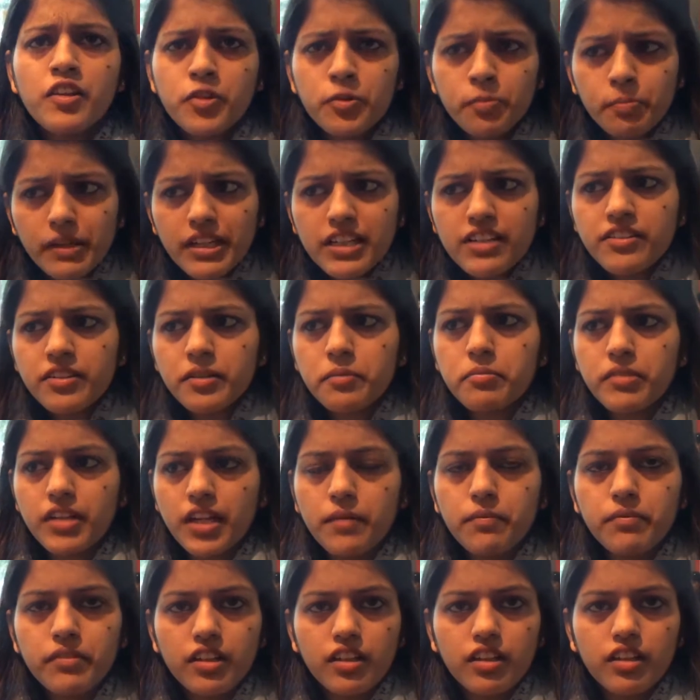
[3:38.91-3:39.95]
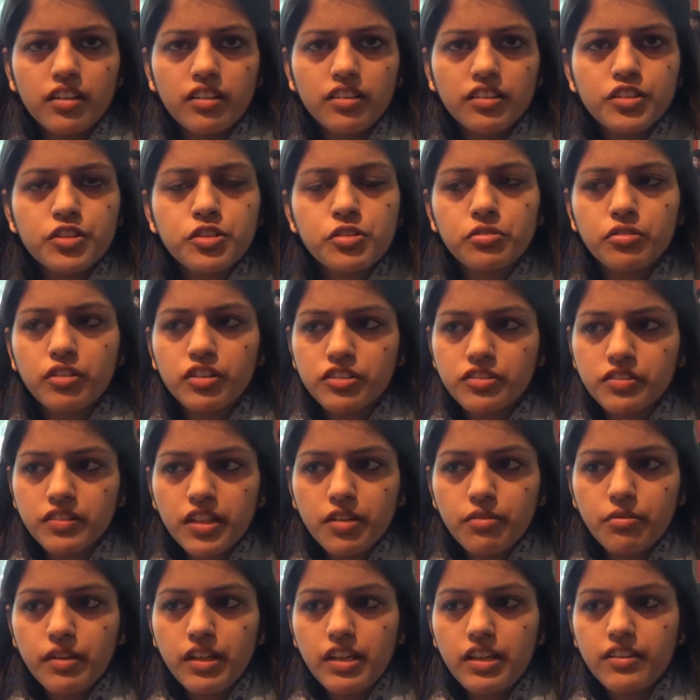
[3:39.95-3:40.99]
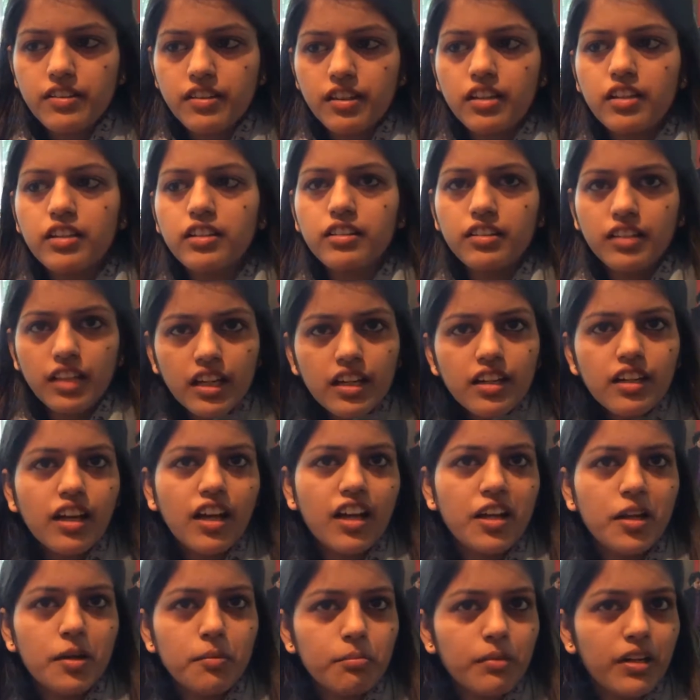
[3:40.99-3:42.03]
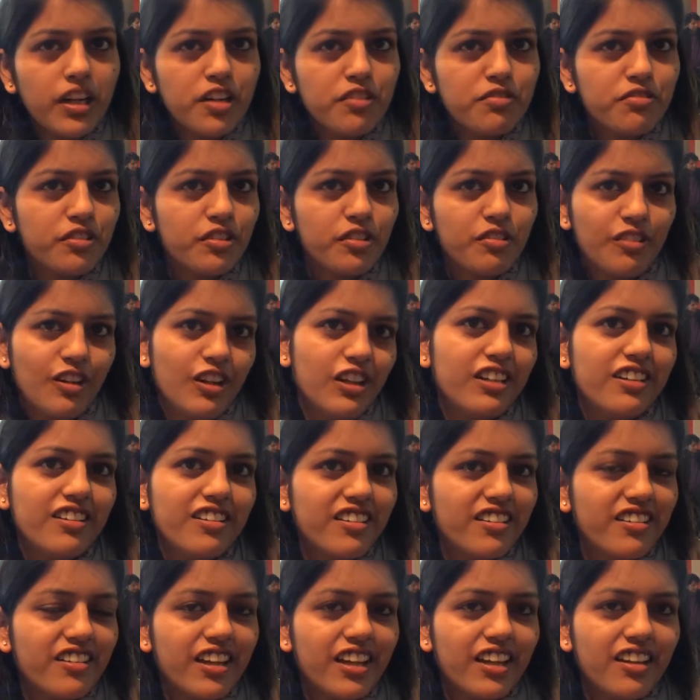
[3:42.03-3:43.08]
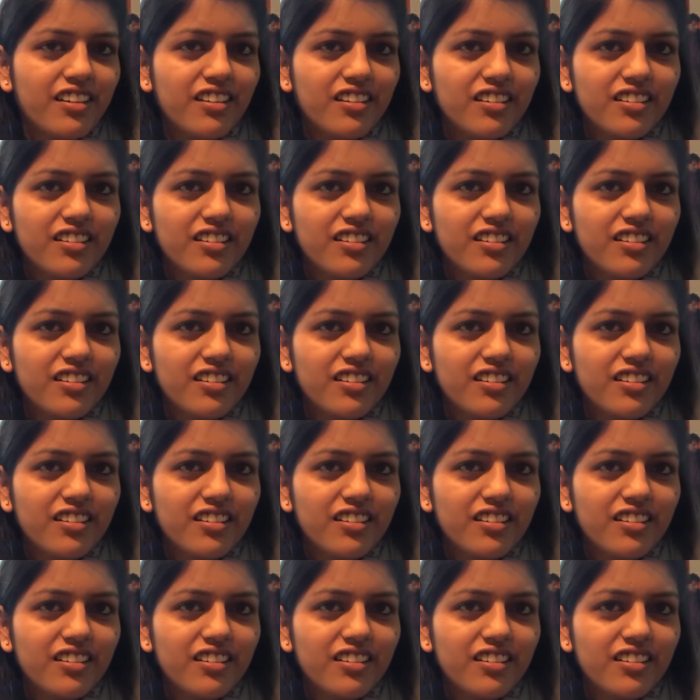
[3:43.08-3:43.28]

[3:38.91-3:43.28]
spent some time there, 2 or 3 weeks, and then I applied for volunteering